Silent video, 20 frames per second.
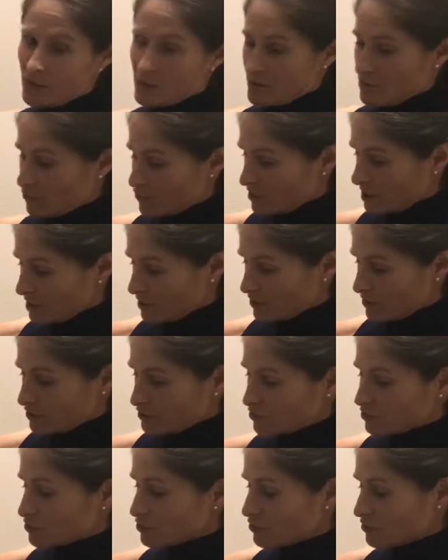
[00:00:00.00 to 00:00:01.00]
We are going to
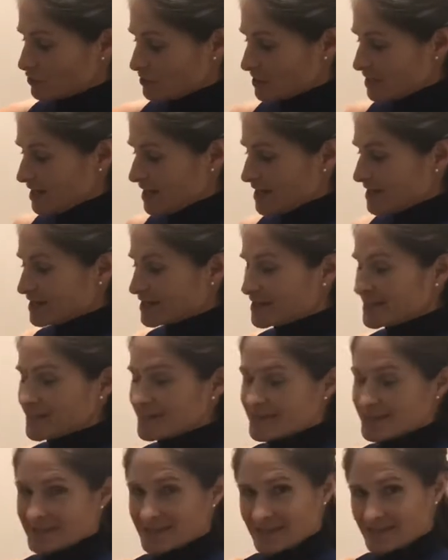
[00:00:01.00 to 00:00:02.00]
use this
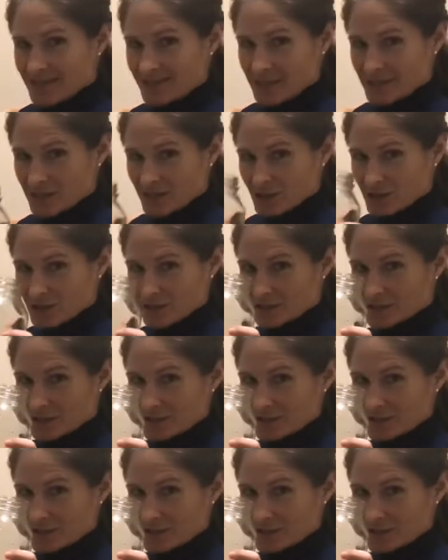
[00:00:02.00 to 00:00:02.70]
delicious